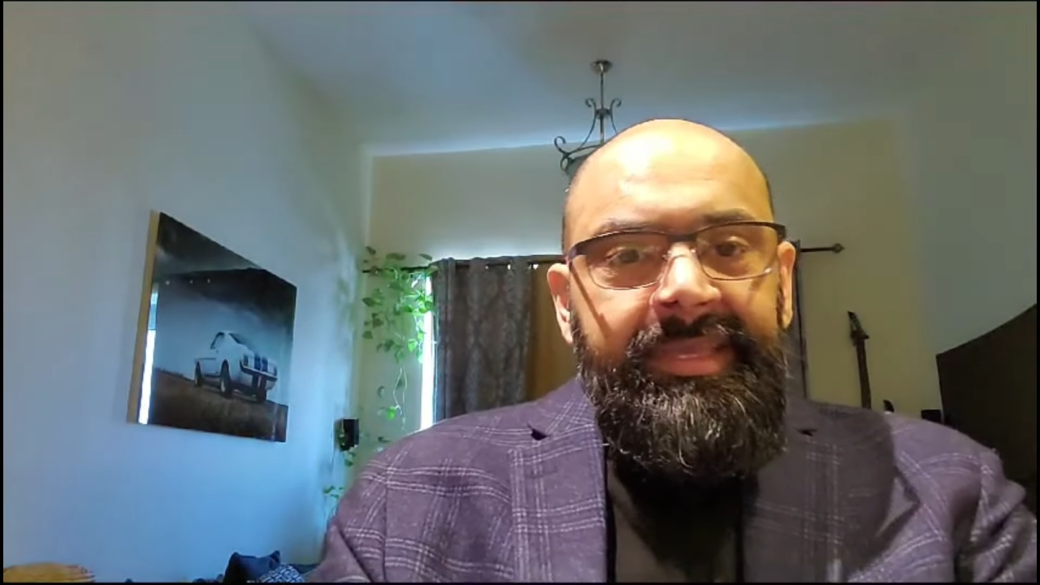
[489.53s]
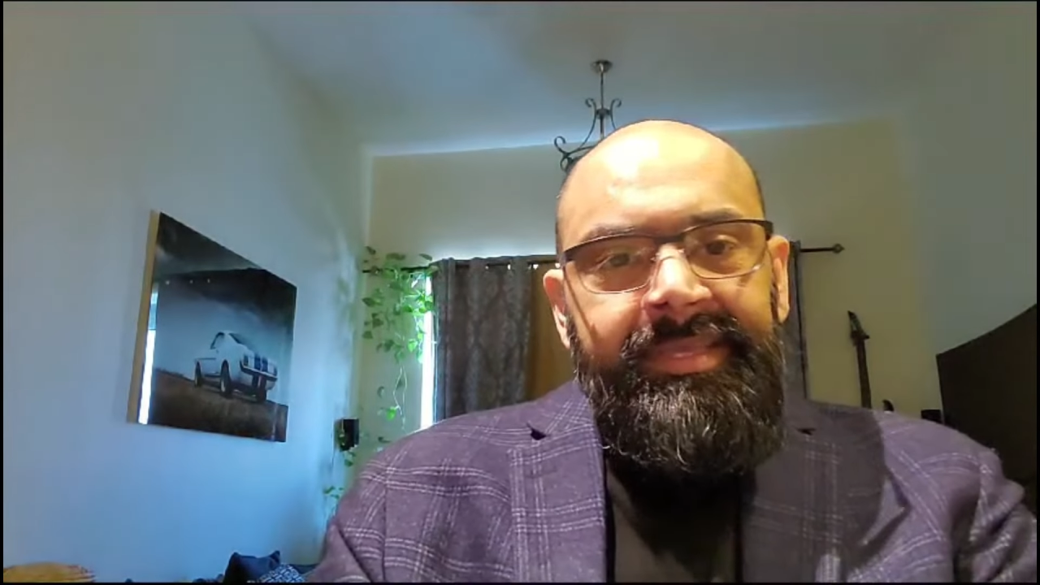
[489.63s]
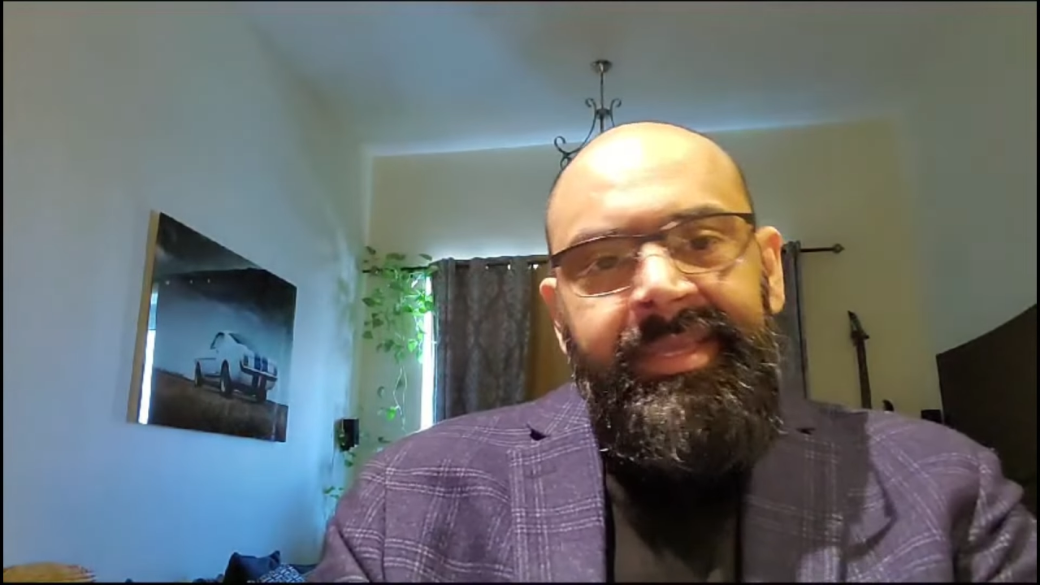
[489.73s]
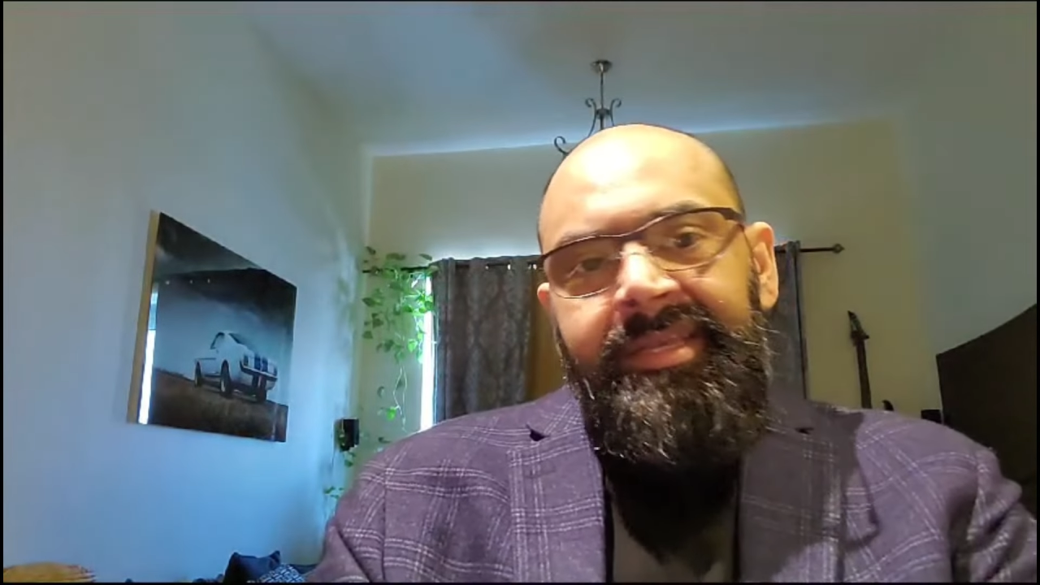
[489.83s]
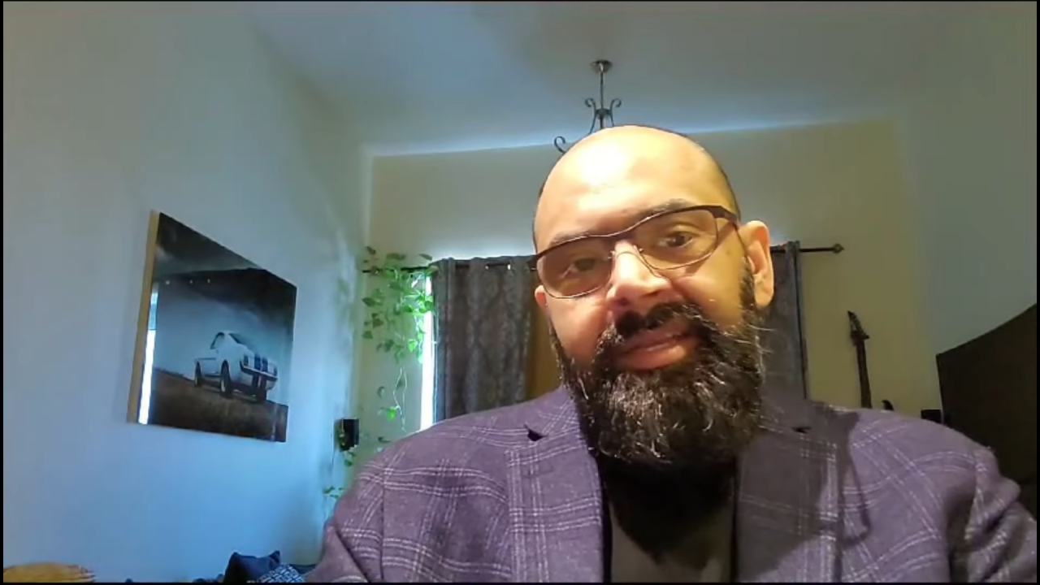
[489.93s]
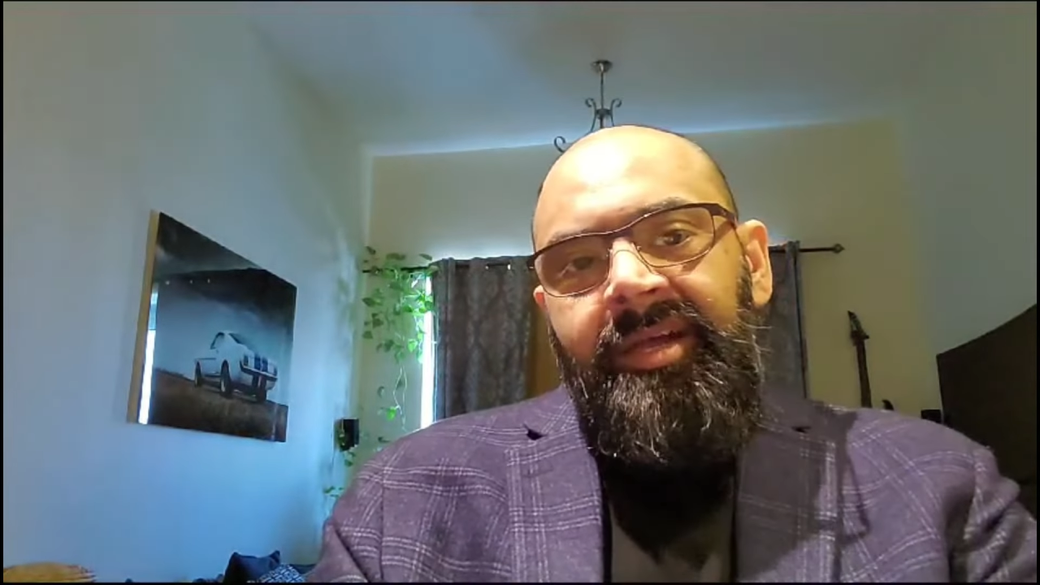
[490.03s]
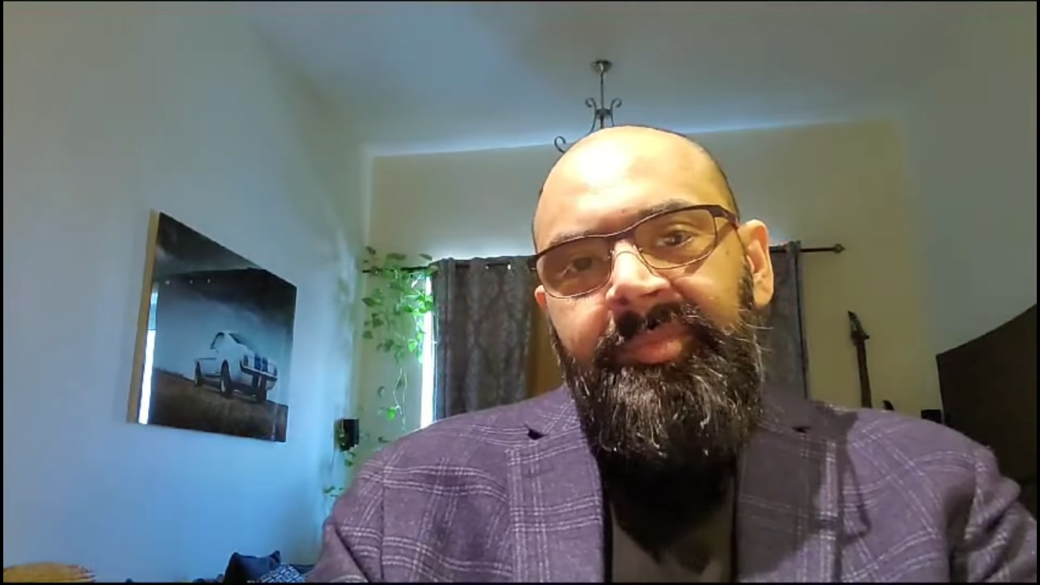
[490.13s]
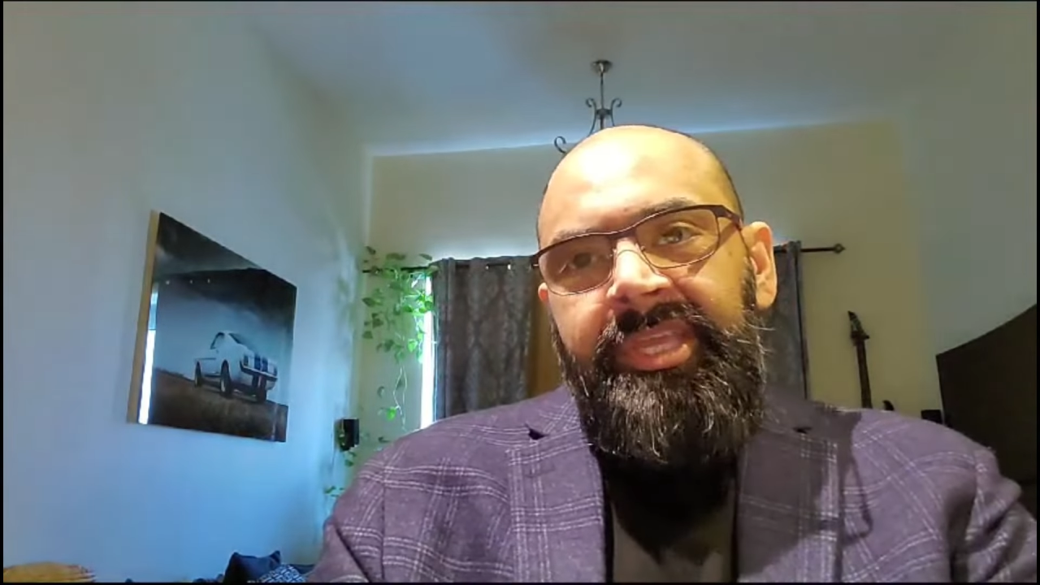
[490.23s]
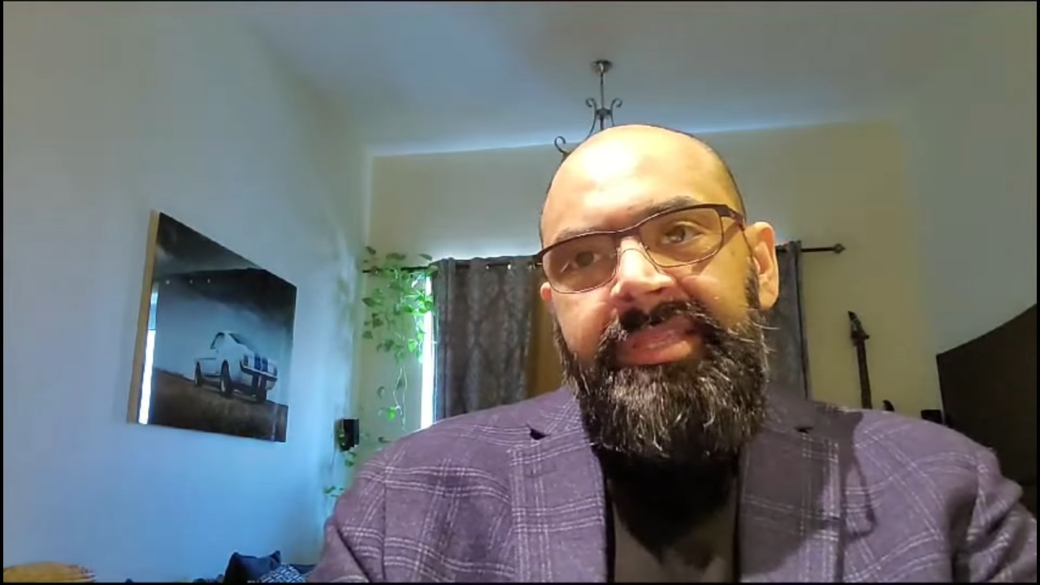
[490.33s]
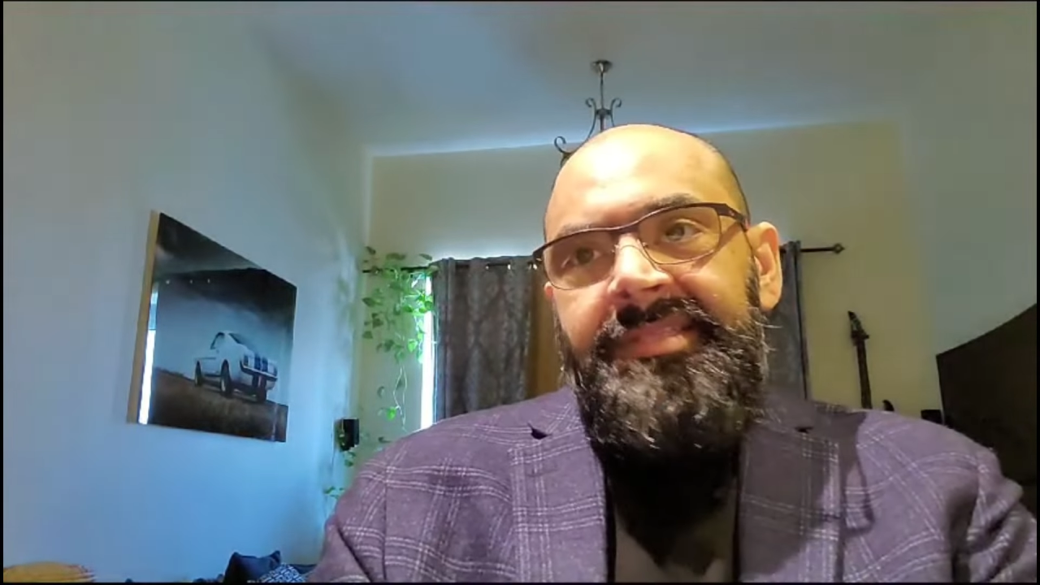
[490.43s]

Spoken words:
yet calming at